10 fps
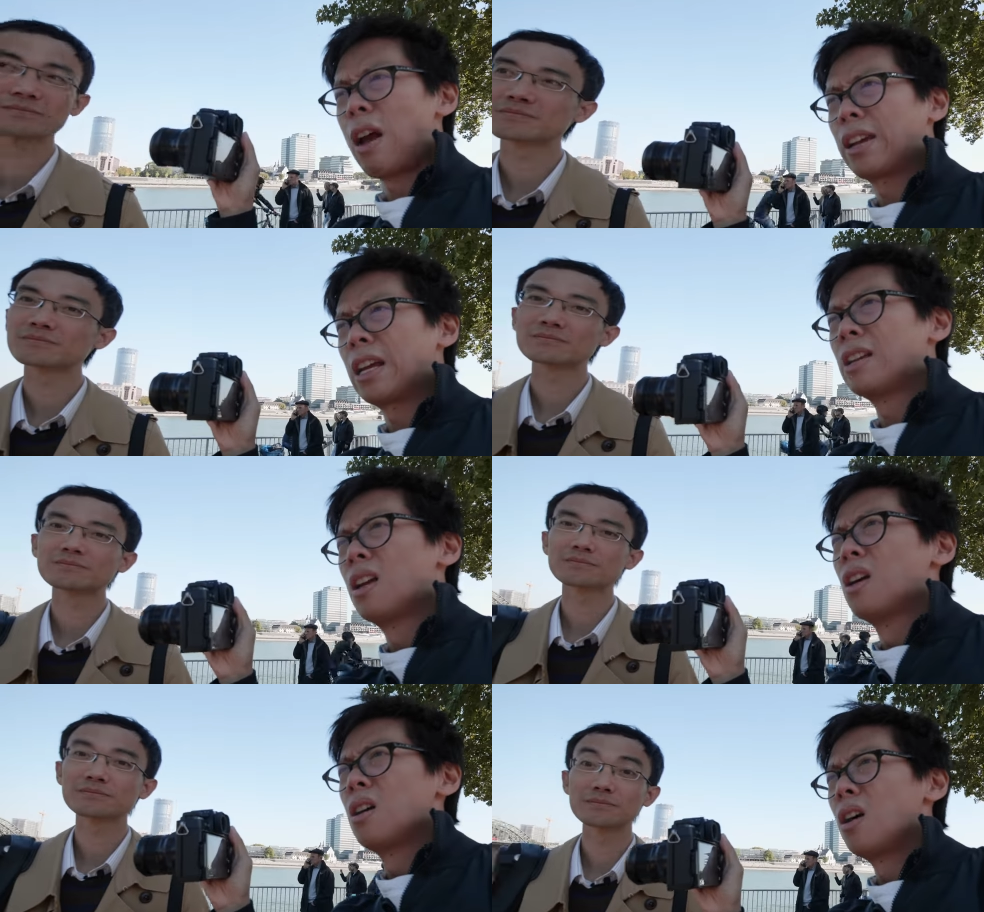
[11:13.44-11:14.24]
Speaker 1: tracking.
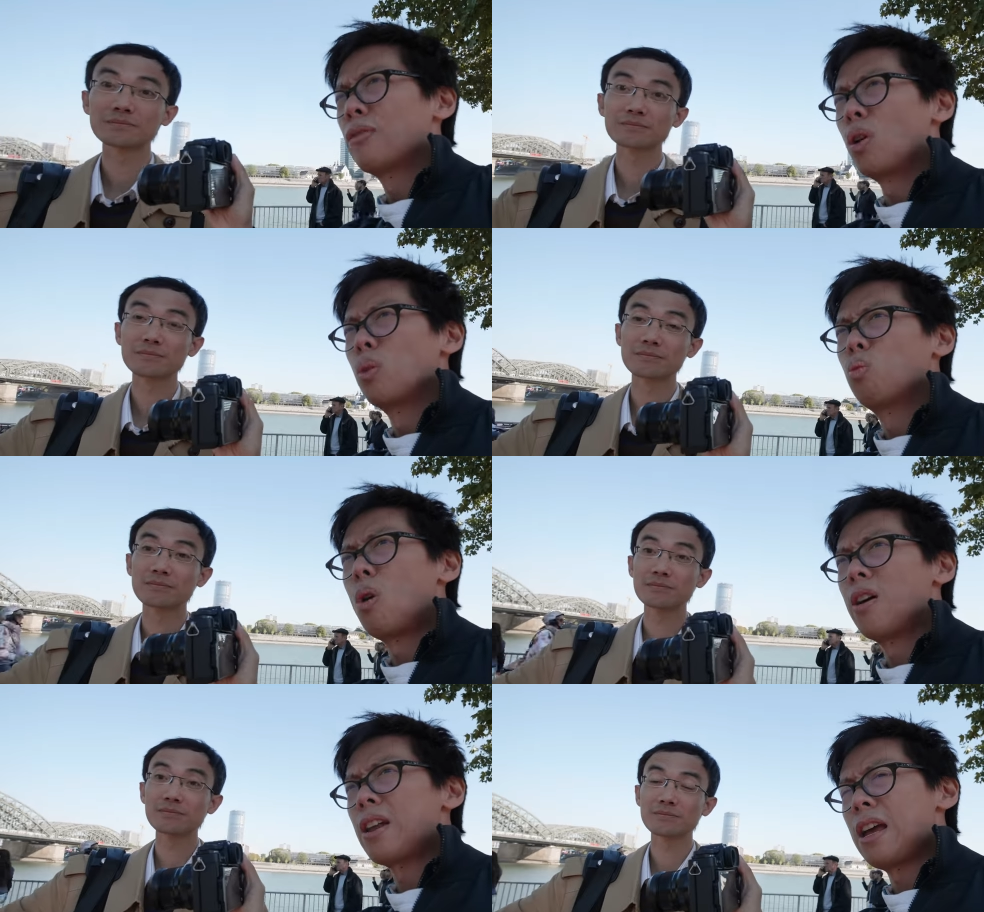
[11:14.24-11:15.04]
I've got on
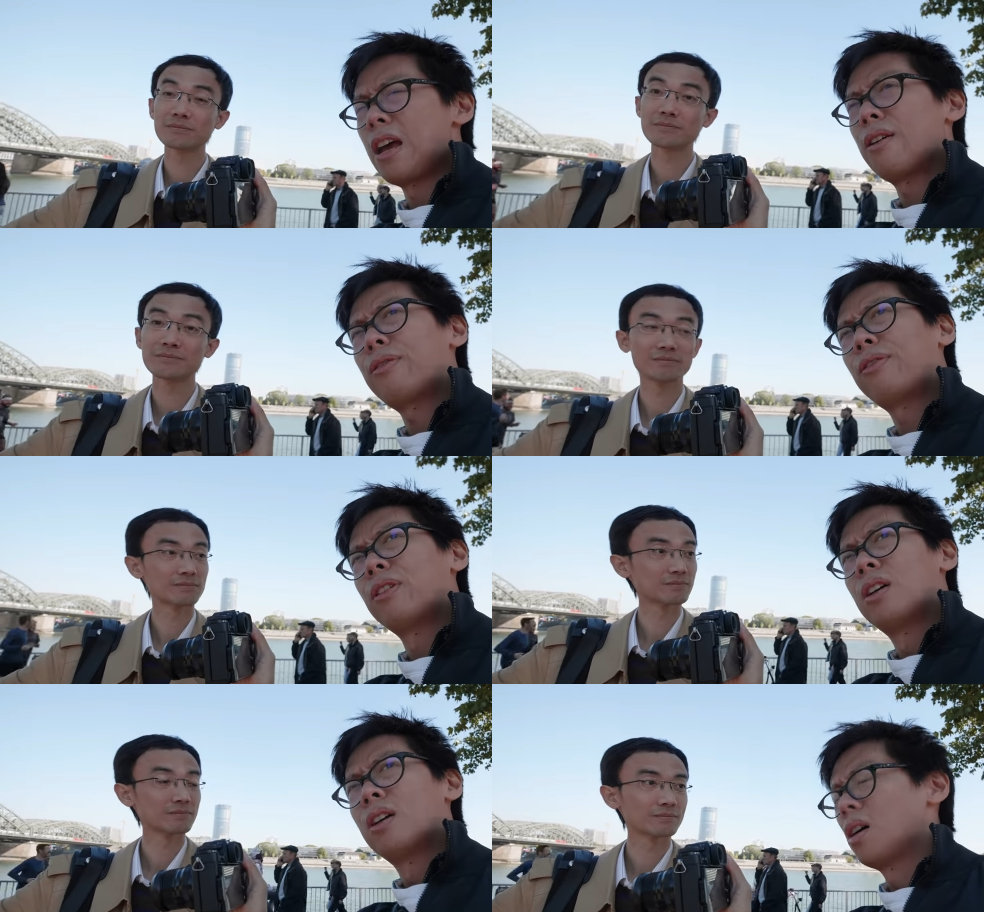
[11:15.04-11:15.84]
wide AF
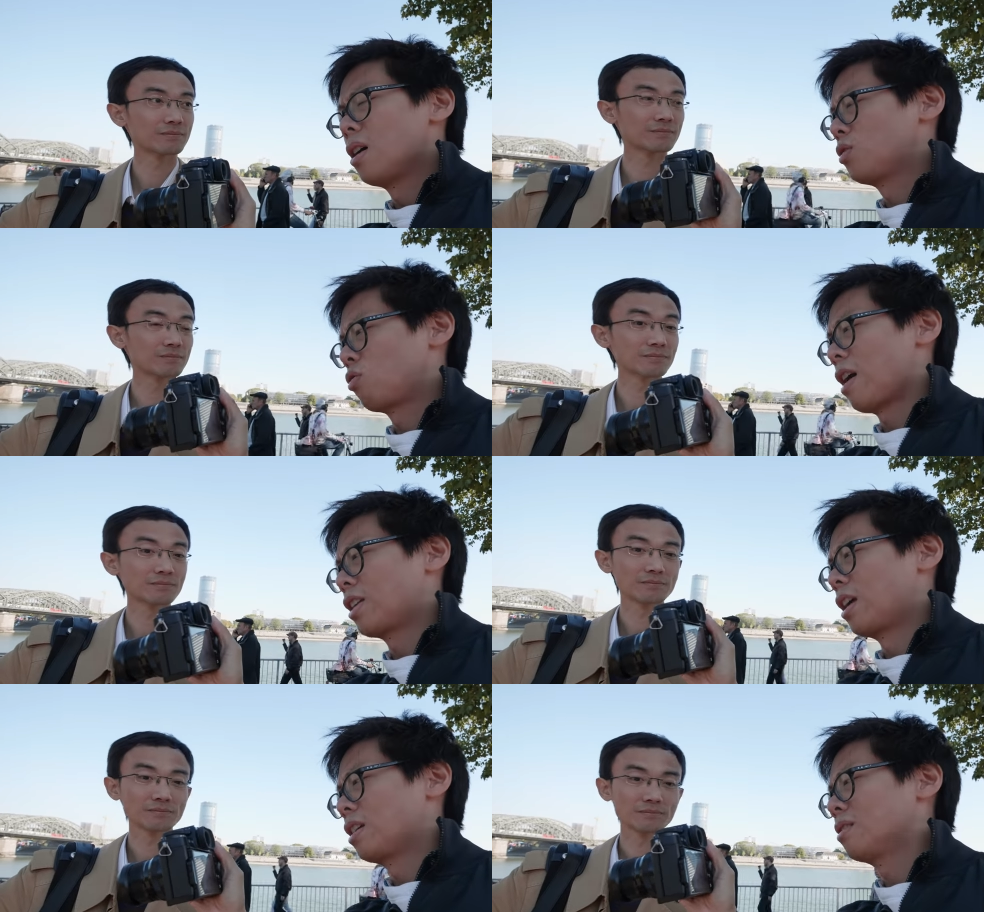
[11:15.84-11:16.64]

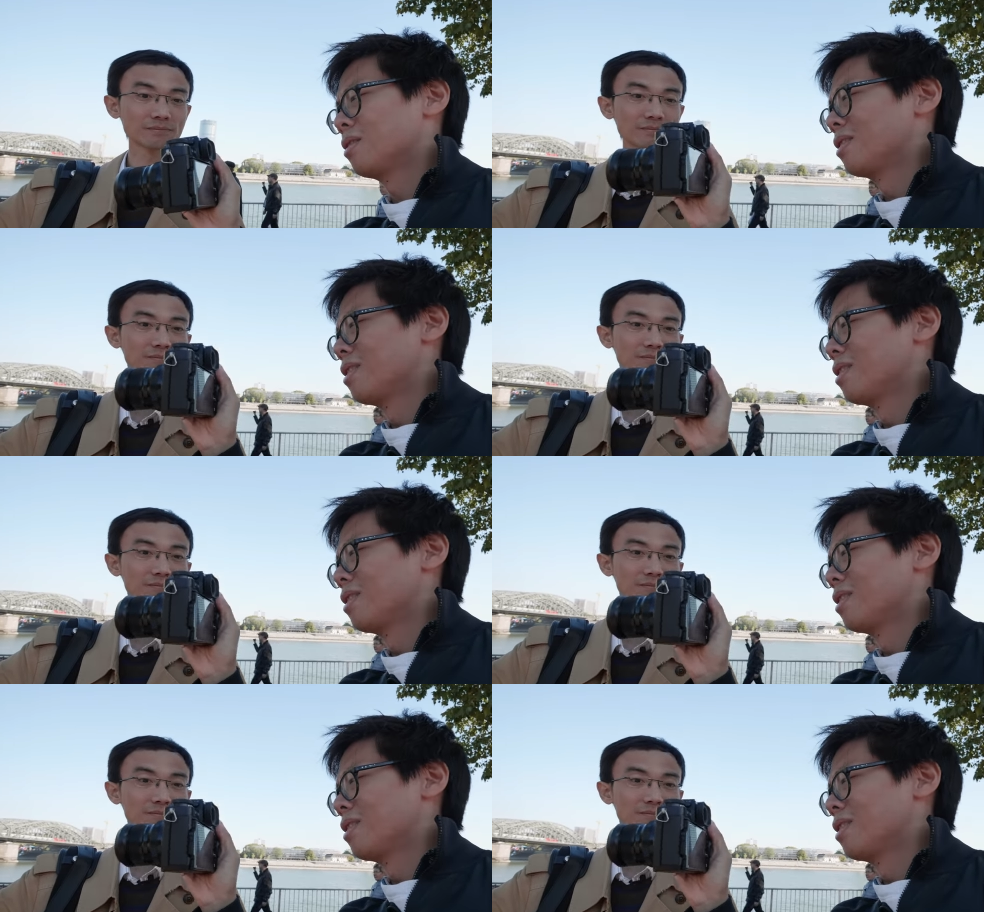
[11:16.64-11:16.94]
tracking.